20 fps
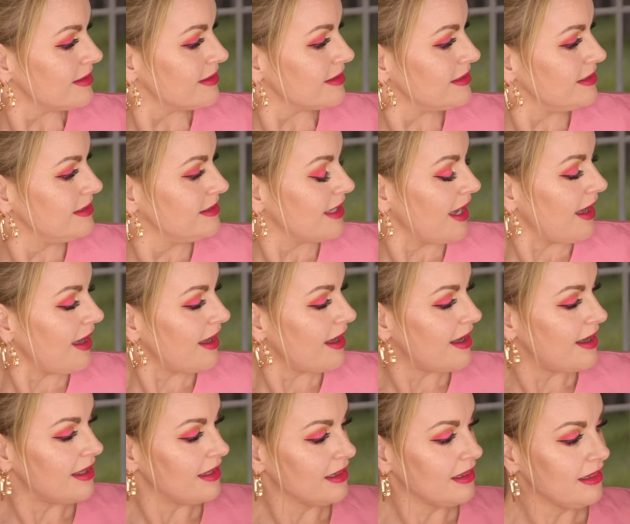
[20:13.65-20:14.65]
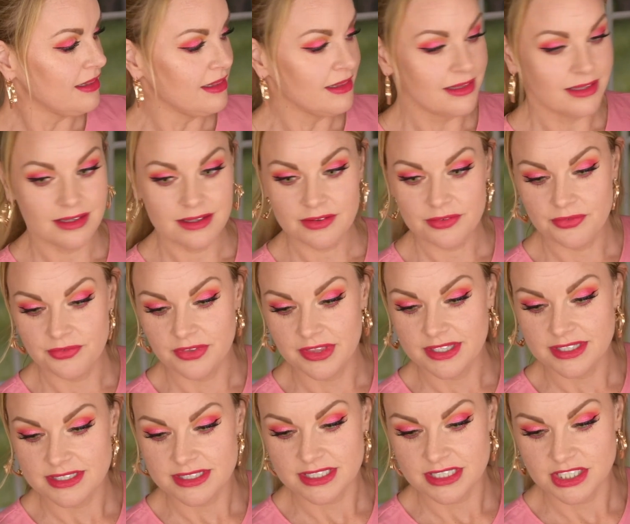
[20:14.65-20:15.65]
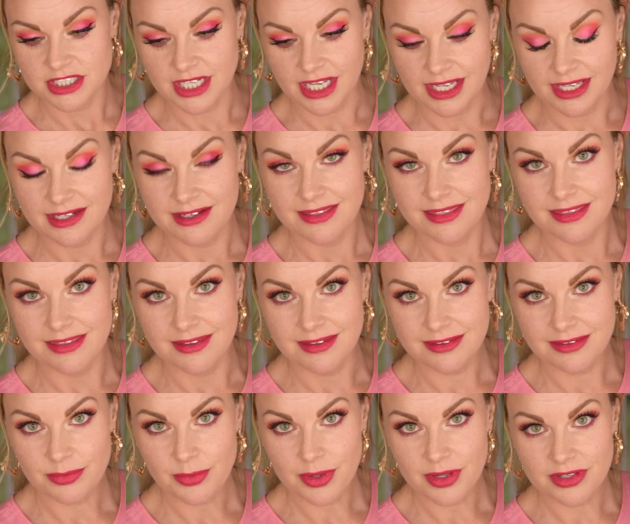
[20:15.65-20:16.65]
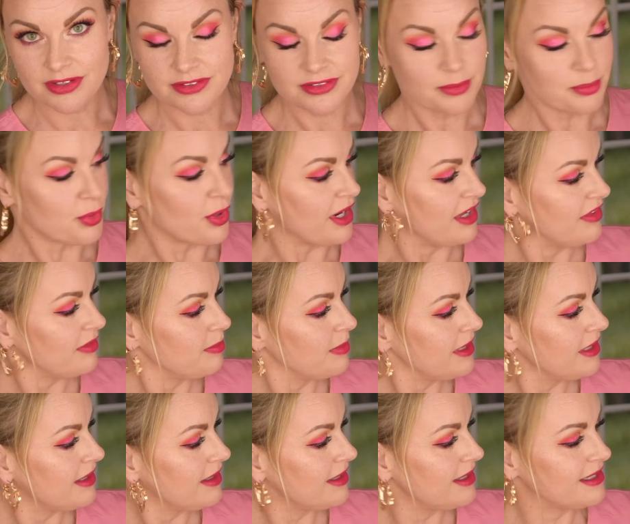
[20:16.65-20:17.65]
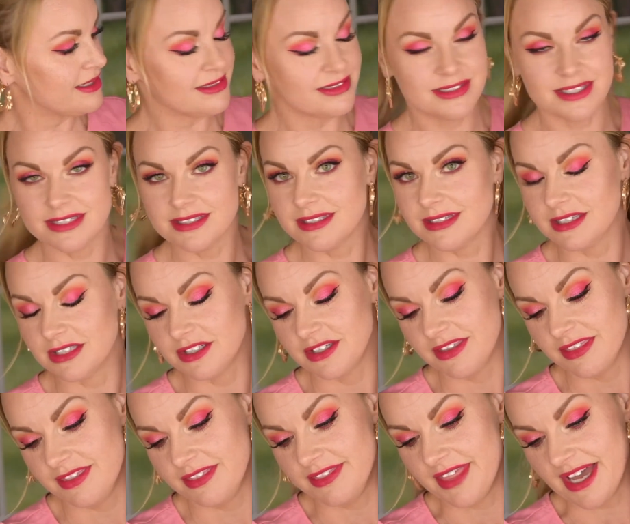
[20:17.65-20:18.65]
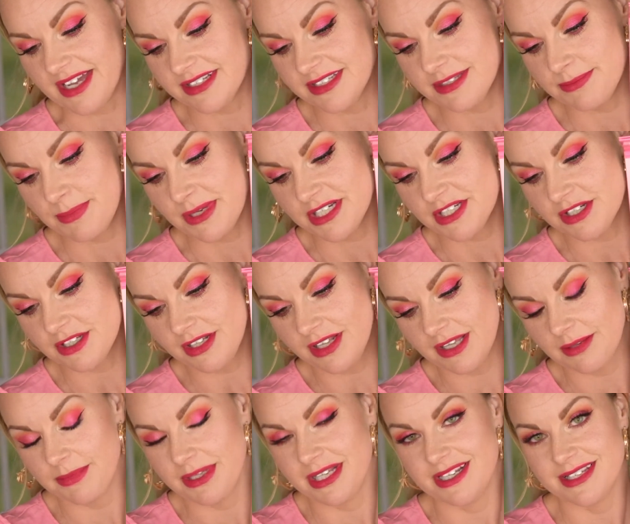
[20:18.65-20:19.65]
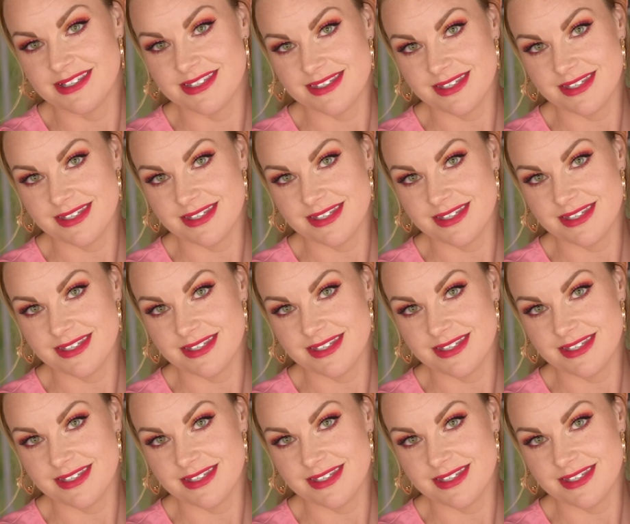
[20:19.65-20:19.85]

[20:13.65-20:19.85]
yeah, love this shade. This one surprised me. It doesn't look that special. I mean,